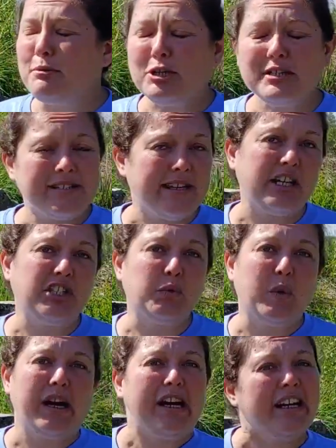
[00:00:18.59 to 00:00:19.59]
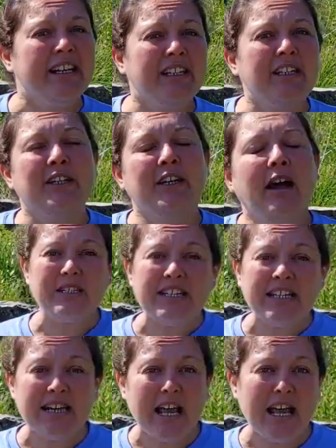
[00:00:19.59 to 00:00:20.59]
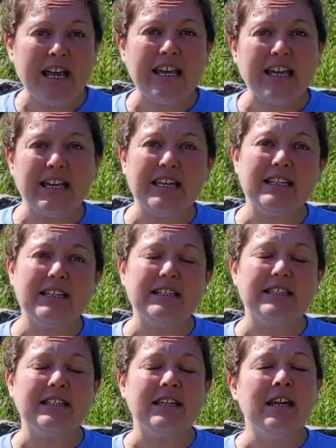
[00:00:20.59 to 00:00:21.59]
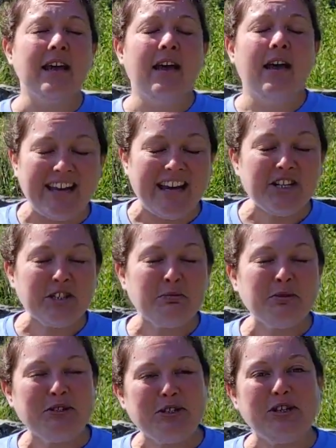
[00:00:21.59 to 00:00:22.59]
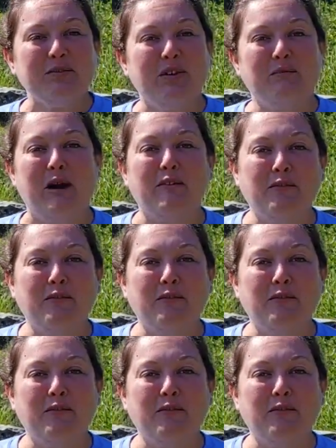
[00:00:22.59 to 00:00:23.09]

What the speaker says: Bird Sanctuary. T&I is a nature preserve. We have about